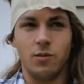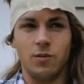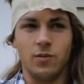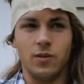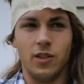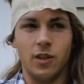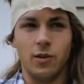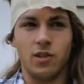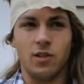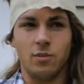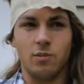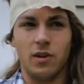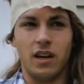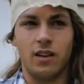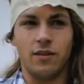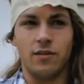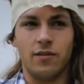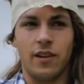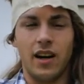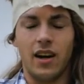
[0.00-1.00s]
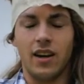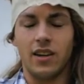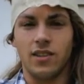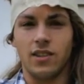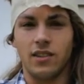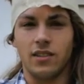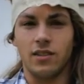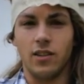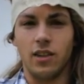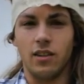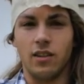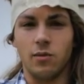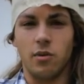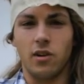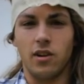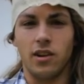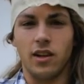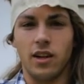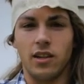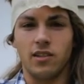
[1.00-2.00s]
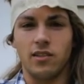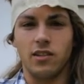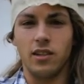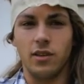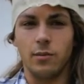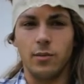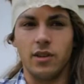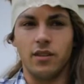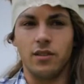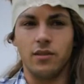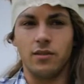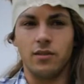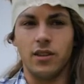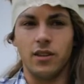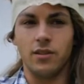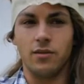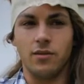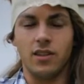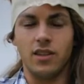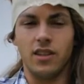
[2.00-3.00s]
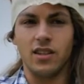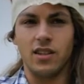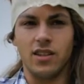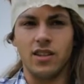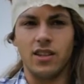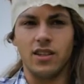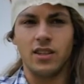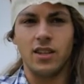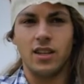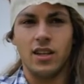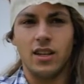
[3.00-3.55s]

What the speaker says: jokes about fires in the trailer park hadn't really been too funny since.